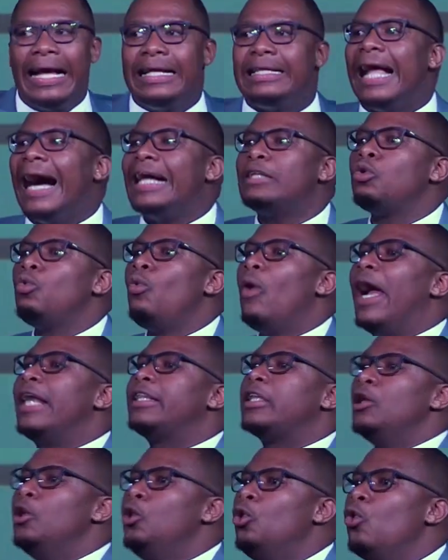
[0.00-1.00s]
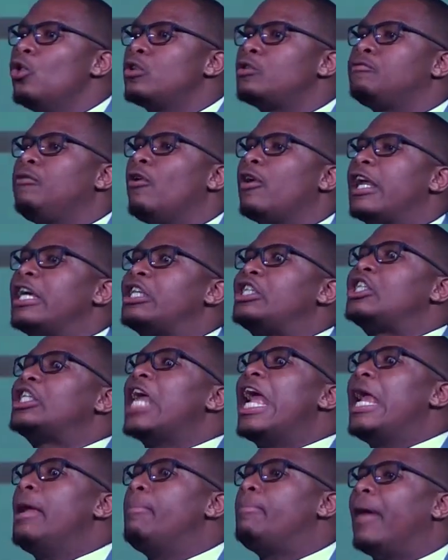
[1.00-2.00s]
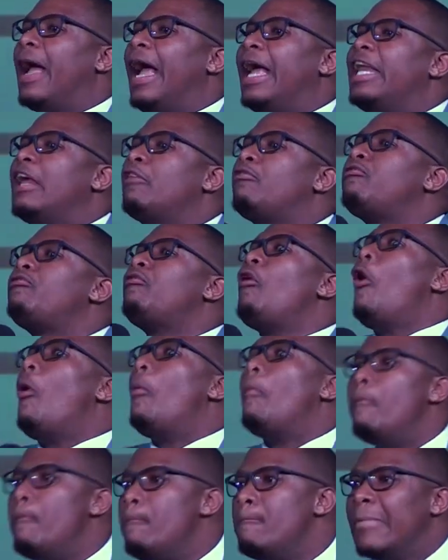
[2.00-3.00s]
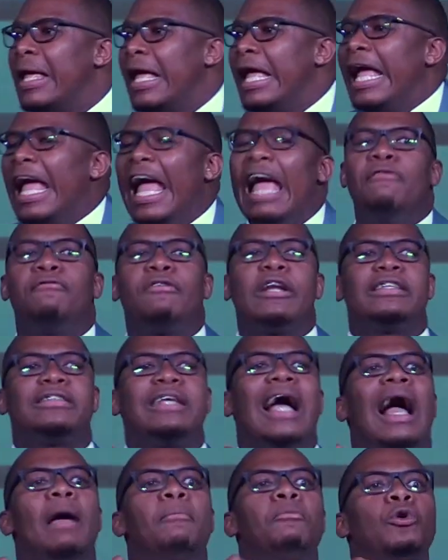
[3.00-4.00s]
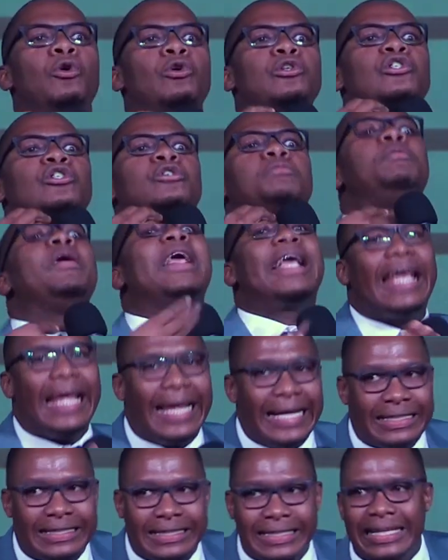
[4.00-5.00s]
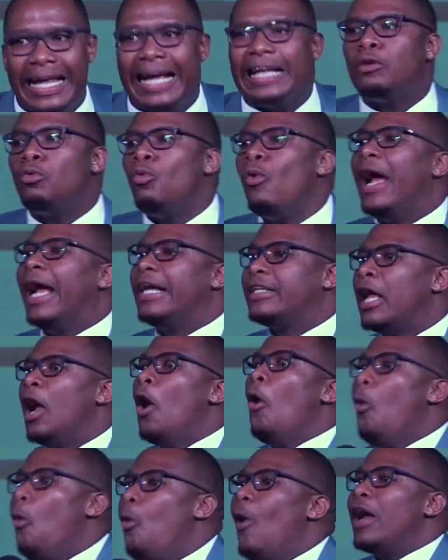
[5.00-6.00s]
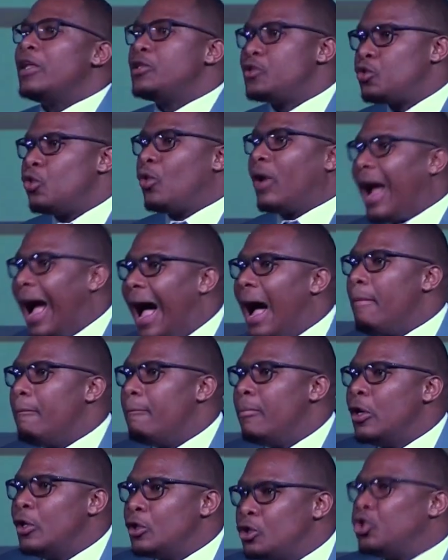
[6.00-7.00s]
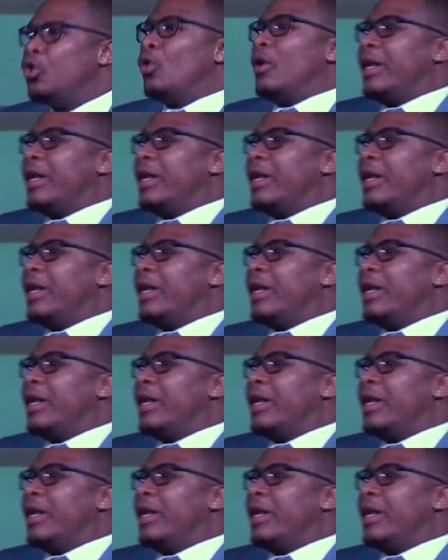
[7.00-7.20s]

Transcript: that word looks for a shape and a form. Every time you speak it, that word wants to come to